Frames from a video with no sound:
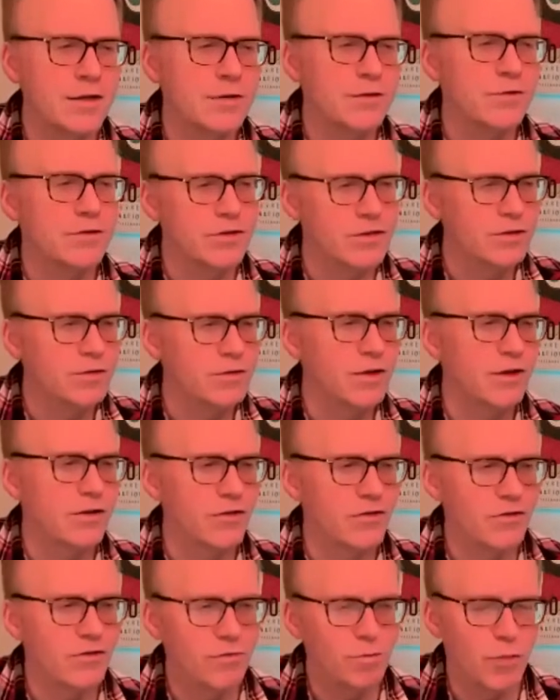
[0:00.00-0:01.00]
and
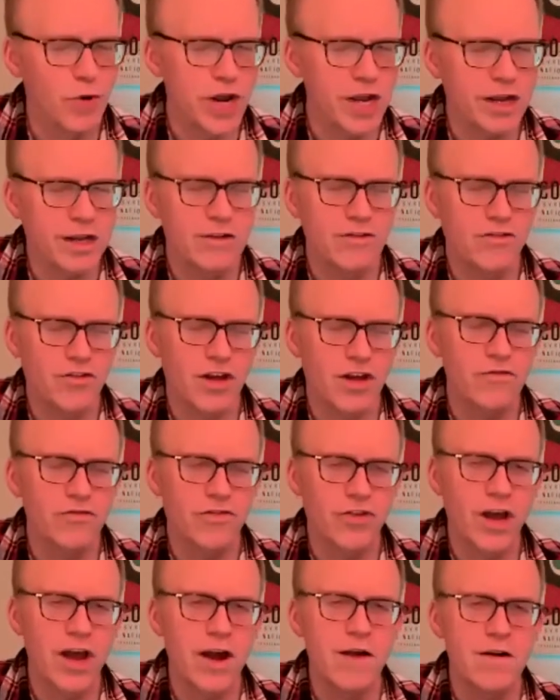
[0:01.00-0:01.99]
breaking stuff
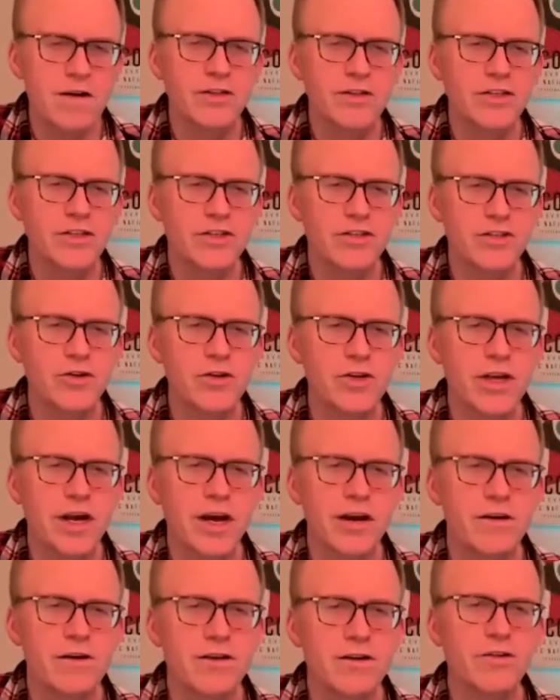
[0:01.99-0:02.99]
down and just showing you
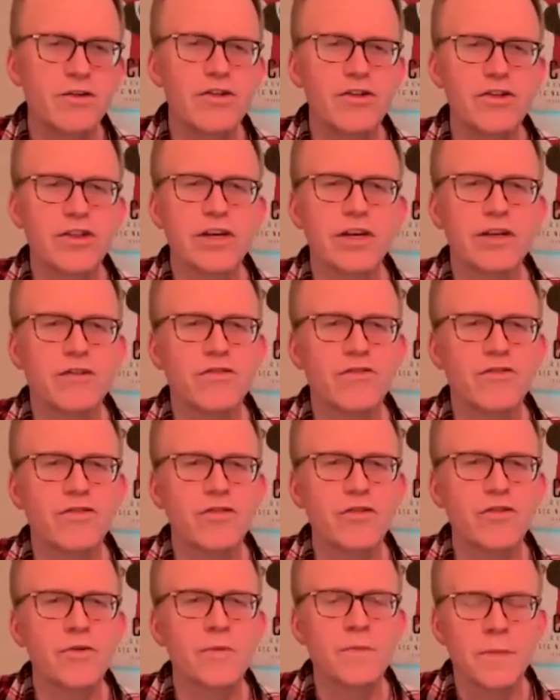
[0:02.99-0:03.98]
how to do things.
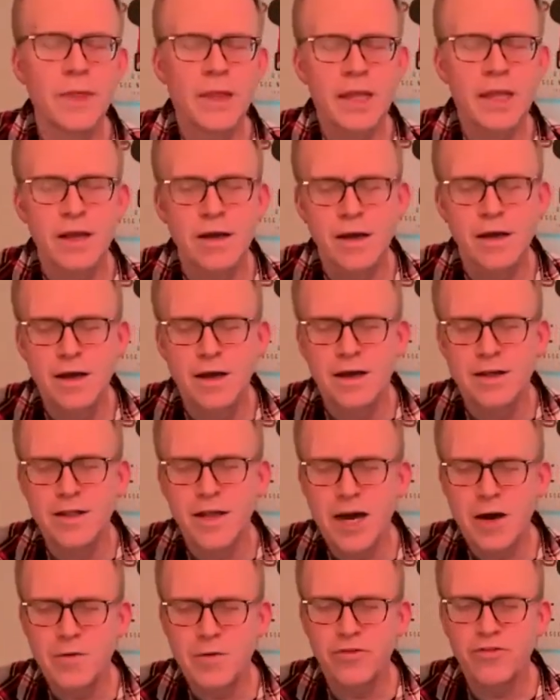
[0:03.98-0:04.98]
So
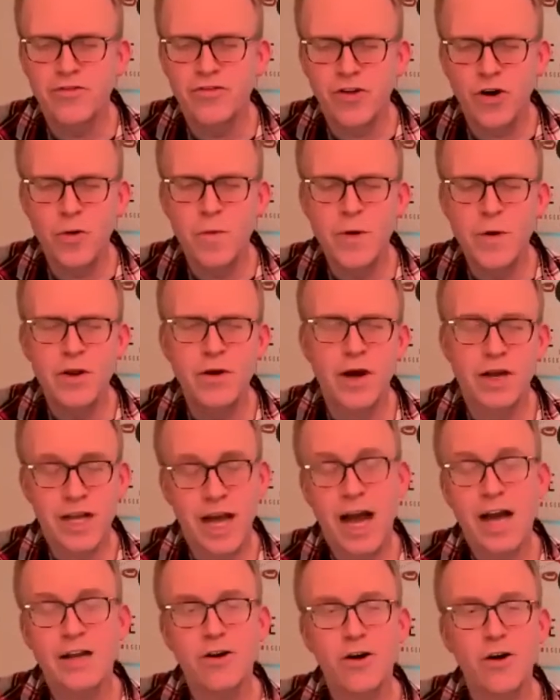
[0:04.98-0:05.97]
that was Domino, A
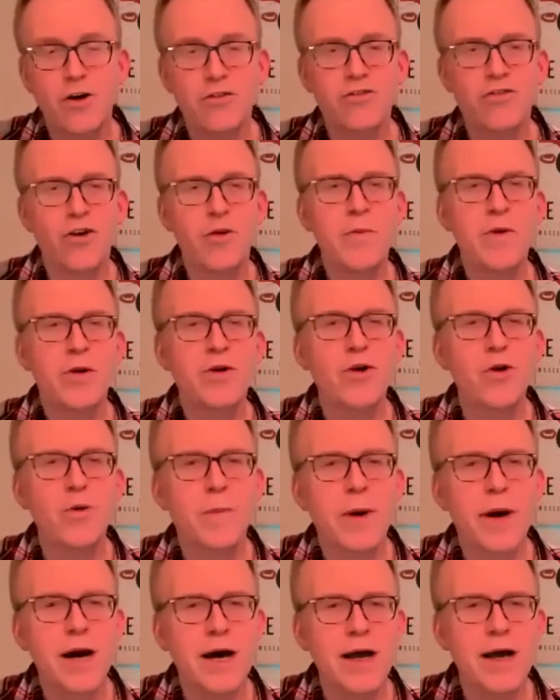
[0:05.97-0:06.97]
Cat Called Domino
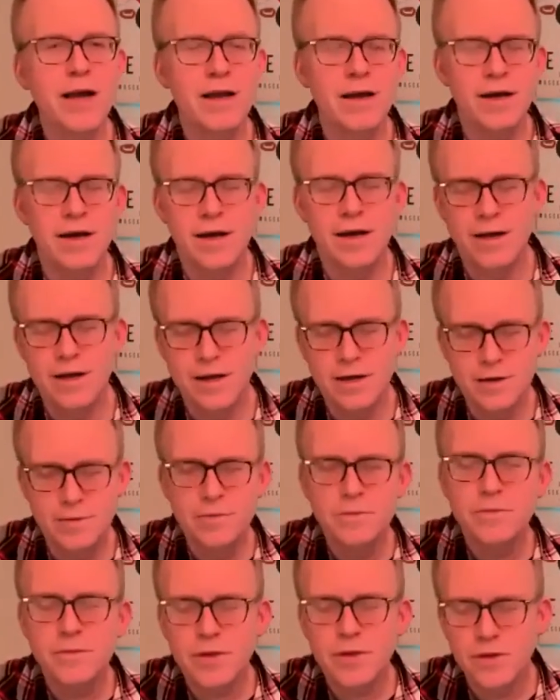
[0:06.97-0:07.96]
by
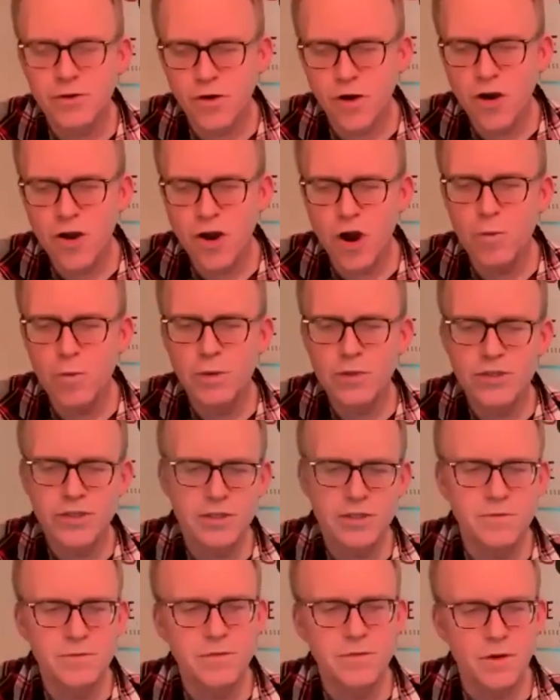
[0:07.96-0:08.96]
Roy
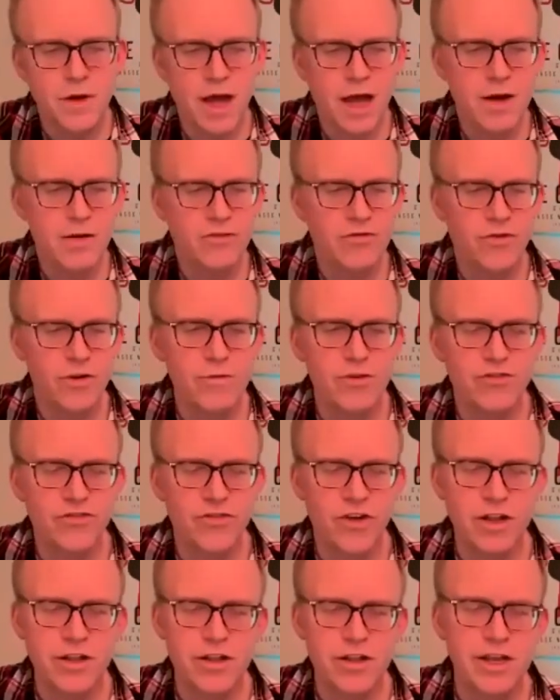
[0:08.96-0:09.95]
Orbison. It was from the
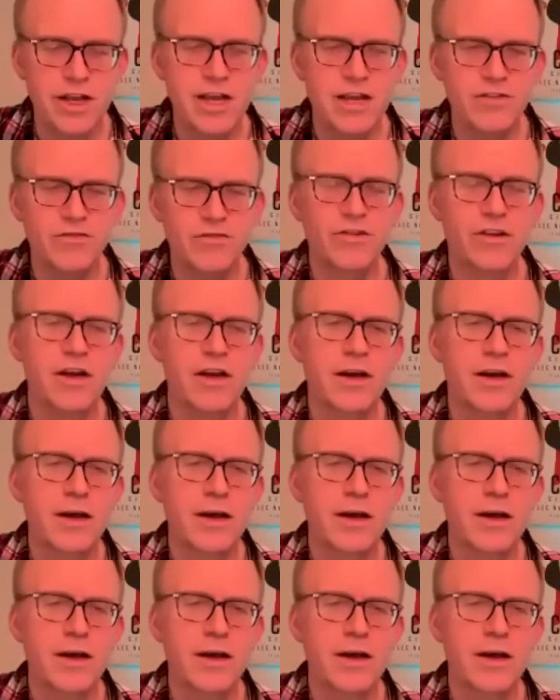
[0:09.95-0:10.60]
Sundays.